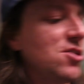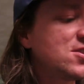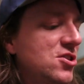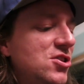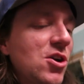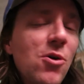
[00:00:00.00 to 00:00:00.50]

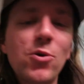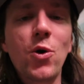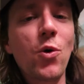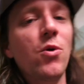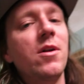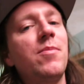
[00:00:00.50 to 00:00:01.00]
looks so
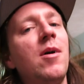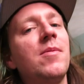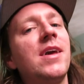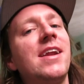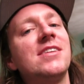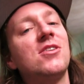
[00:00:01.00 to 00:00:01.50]
cool on a
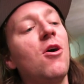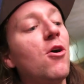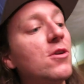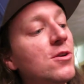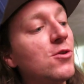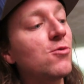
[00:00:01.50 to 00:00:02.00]
pumpkin. It's
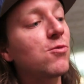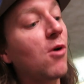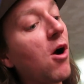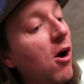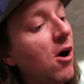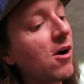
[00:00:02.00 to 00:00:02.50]
hard to do
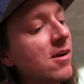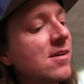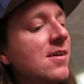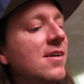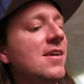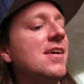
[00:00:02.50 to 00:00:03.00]

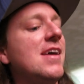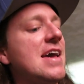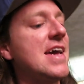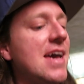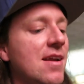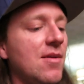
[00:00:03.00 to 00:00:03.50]
wrong.
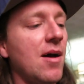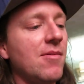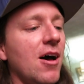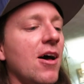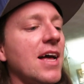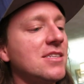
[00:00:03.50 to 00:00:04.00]
And
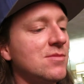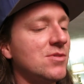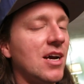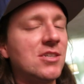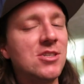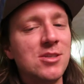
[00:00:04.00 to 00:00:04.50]
I'll add some
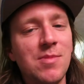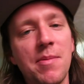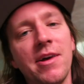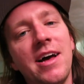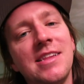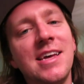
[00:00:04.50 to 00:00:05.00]
touches.
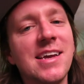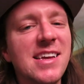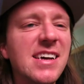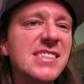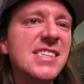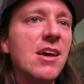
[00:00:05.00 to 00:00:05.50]
Maybe I'll add like
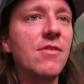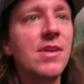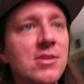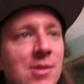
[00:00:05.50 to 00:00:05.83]
a DLV